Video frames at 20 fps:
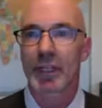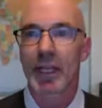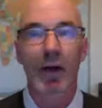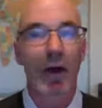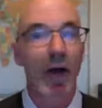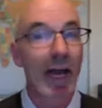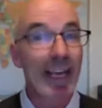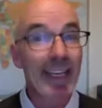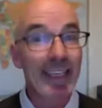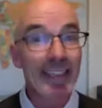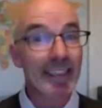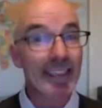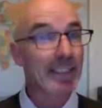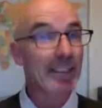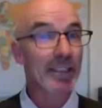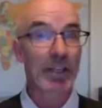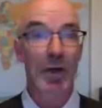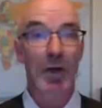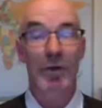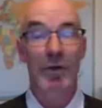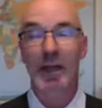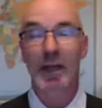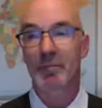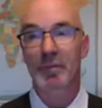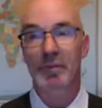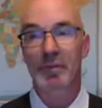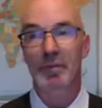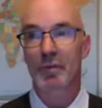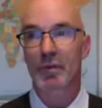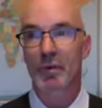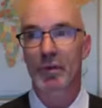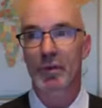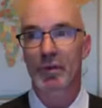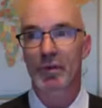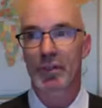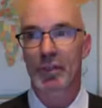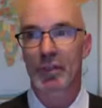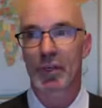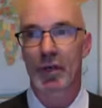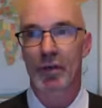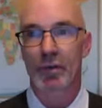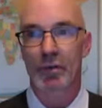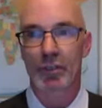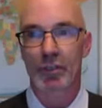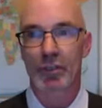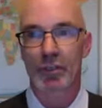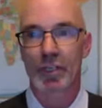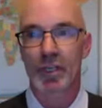Now, I didn't know that before as a coach.